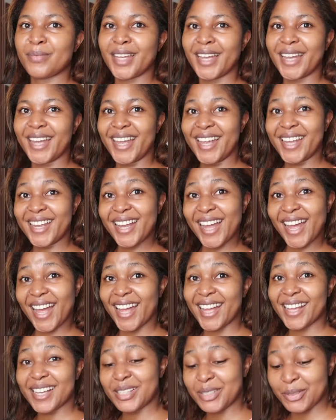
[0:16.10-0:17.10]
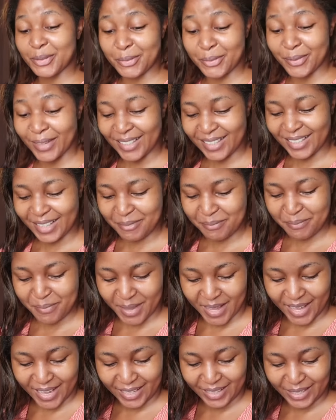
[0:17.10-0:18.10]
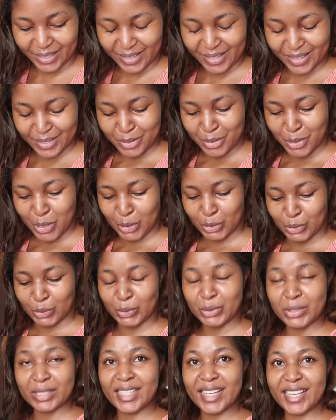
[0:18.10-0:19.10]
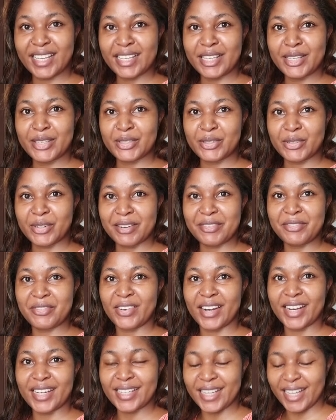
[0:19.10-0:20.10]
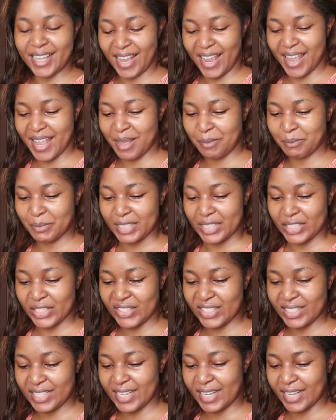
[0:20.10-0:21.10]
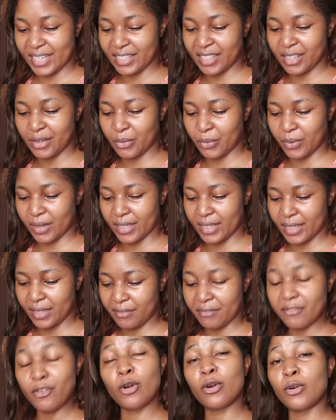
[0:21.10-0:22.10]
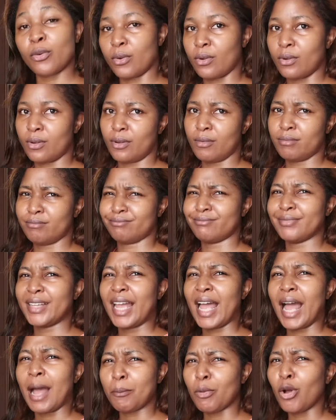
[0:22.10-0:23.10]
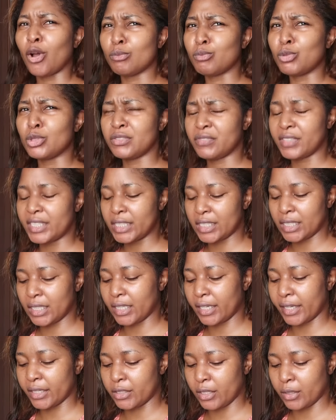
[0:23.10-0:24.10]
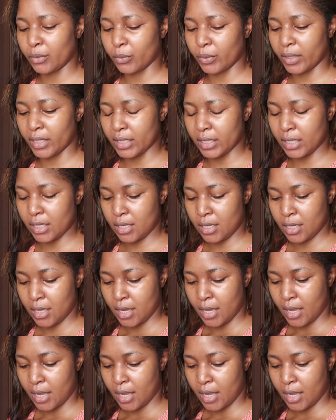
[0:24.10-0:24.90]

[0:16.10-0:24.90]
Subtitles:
Hey guys, welcome back. So today is on a Friday. I am just getting ready. I'm almost finishing getting ready.